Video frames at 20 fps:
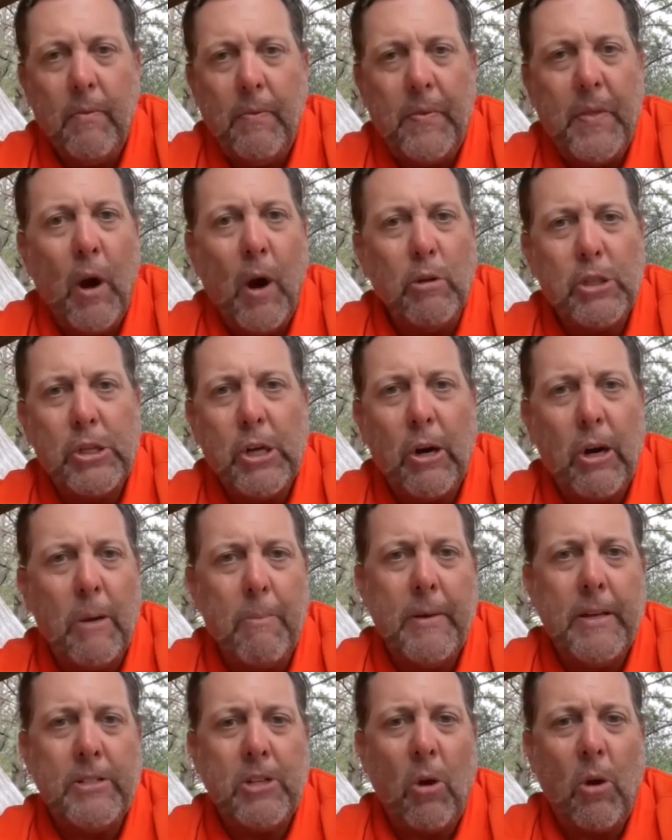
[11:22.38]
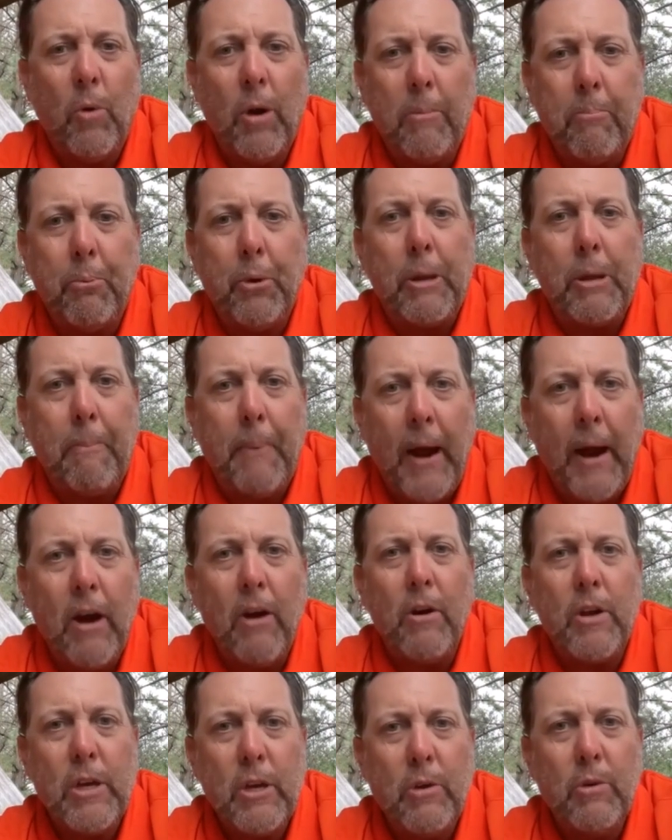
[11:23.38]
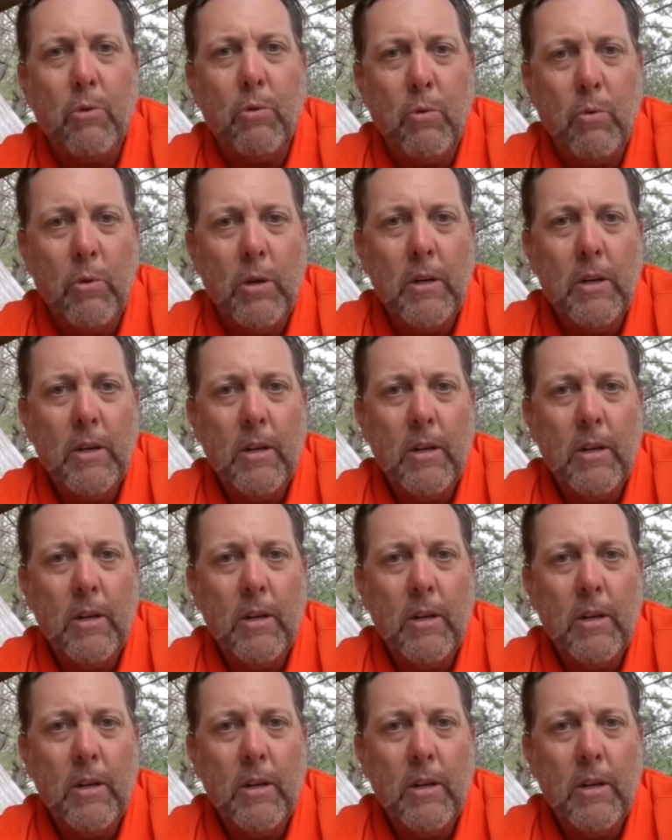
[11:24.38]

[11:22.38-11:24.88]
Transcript: those tournaments are what prepare you